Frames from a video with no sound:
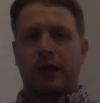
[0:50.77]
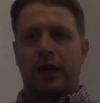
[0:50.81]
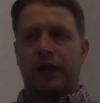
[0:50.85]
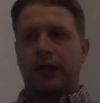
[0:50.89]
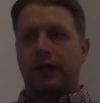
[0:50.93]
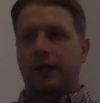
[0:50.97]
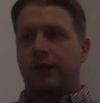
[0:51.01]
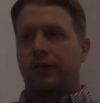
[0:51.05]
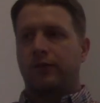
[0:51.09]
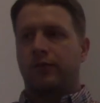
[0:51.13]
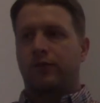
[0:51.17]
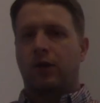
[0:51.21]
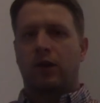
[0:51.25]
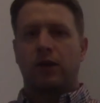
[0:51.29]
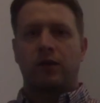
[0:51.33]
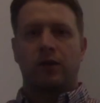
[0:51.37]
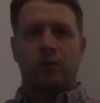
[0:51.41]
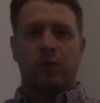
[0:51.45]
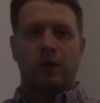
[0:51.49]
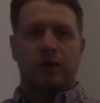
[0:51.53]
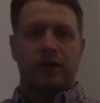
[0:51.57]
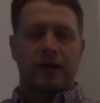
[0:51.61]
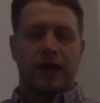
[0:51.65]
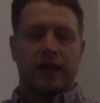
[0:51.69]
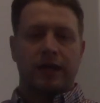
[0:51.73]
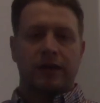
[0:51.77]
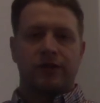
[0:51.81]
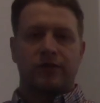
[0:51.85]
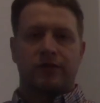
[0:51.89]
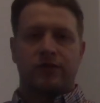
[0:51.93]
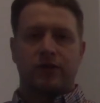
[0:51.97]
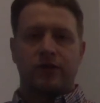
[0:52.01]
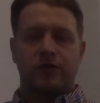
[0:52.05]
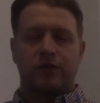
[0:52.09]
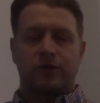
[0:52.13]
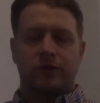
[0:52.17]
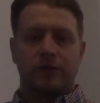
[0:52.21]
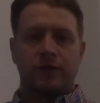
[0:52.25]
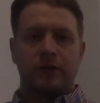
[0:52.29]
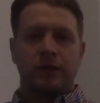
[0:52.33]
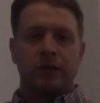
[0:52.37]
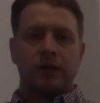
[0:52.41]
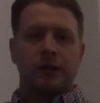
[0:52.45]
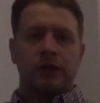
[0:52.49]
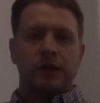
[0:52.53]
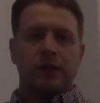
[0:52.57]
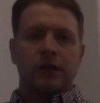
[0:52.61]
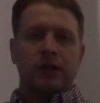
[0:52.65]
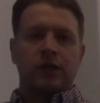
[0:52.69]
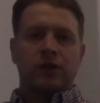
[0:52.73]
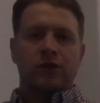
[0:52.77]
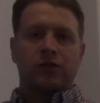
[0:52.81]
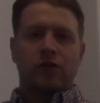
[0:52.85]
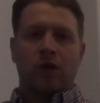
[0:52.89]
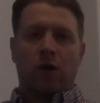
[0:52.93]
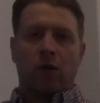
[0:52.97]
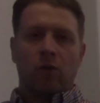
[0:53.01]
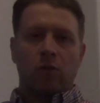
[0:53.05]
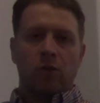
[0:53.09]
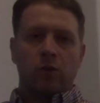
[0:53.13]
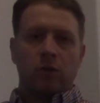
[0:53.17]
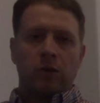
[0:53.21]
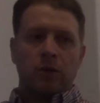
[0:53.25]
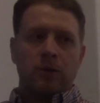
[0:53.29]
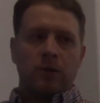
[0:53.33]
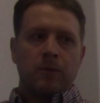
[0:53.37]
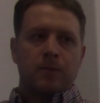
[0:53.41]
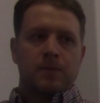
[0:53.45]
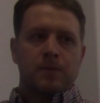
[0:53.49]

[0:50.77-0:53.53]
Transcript: kind of confronted with that decision. So